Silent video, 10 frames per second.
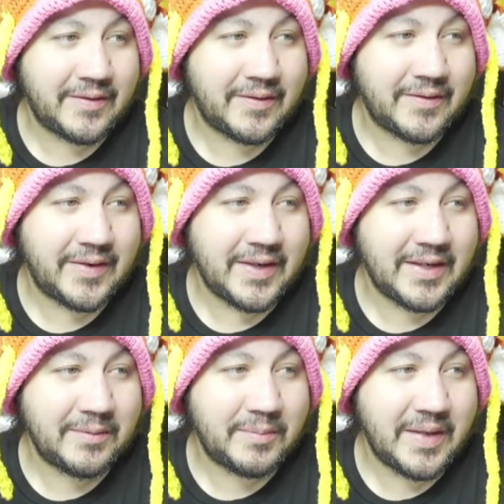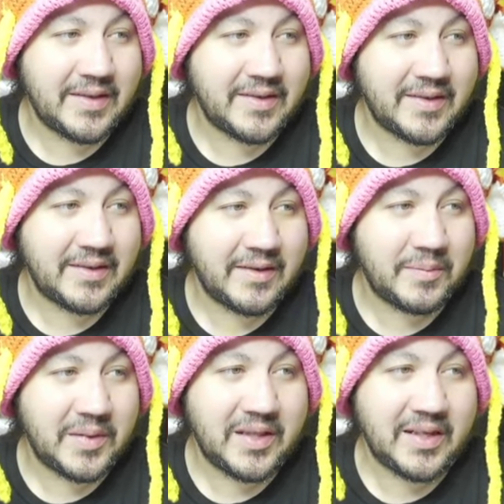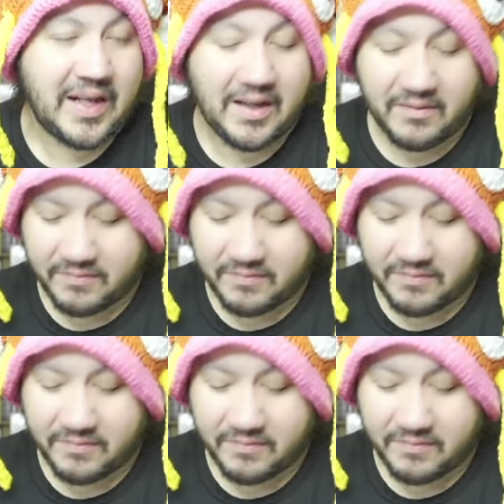Freaking amazing. I mean, look at that.